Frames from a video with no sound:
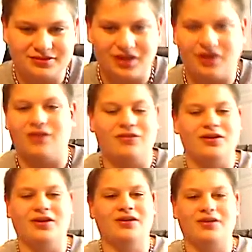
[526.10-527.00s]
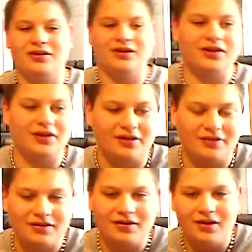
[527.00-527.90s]
all done,
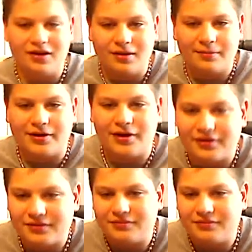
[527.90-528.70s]
but